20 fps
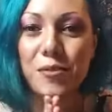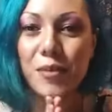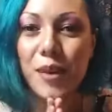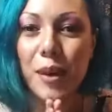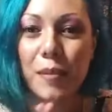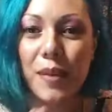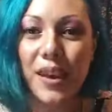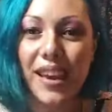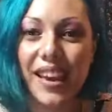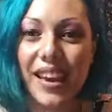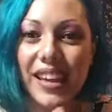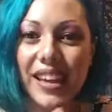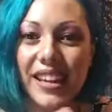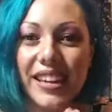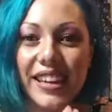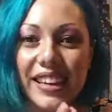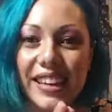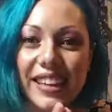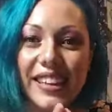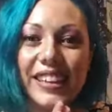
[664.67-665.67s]

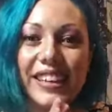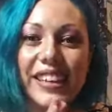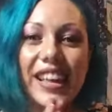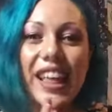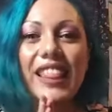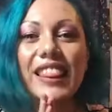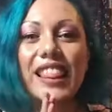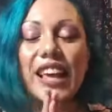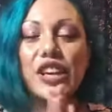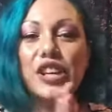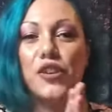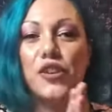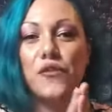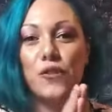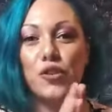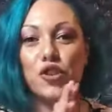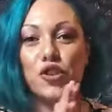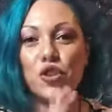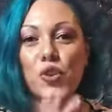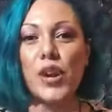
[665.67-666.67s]
women. Thank you
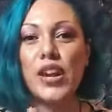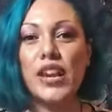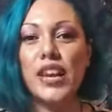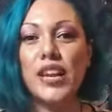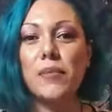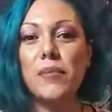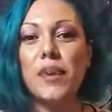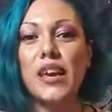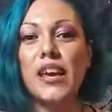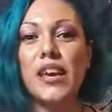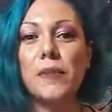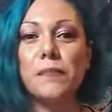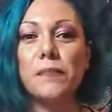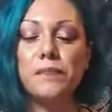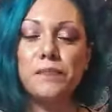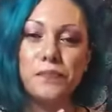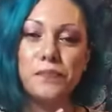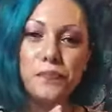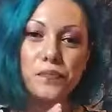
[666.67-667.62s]
for joining me.